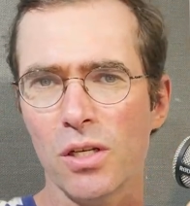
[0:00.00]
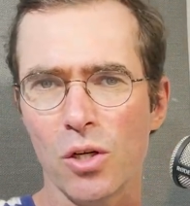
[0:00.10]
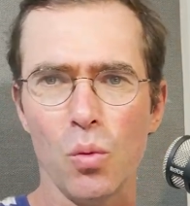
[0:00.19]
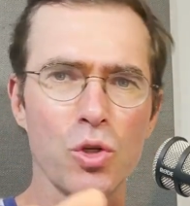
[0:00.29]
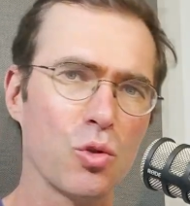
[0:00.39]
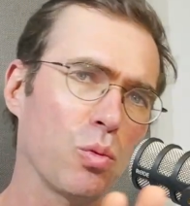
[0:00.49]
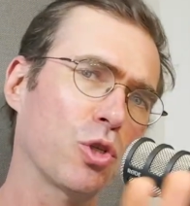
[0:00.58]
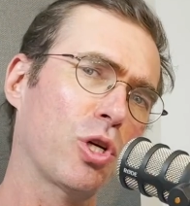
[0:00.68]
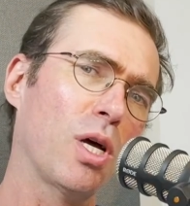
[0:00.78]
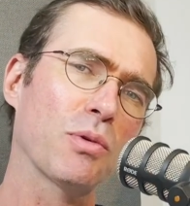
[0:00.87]
you know,
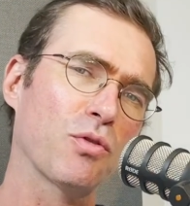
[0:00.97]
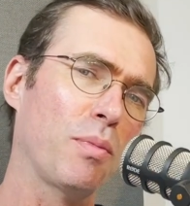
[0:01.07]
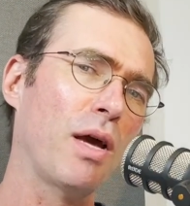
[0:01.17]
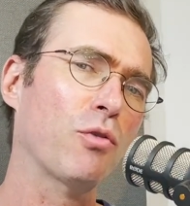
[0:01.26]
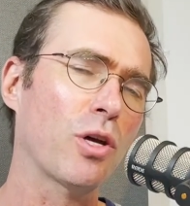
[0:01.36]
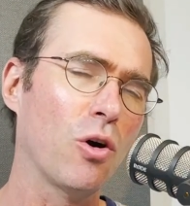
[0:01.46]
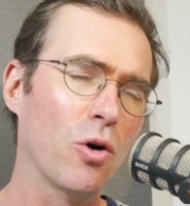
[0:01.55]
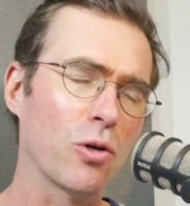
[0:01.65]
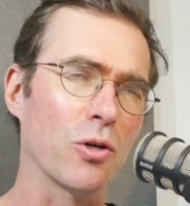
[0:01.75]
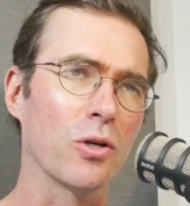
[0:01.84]
which comes from every
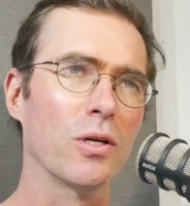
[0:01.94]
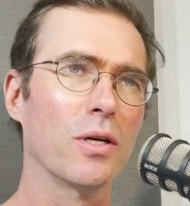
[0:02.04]
corner.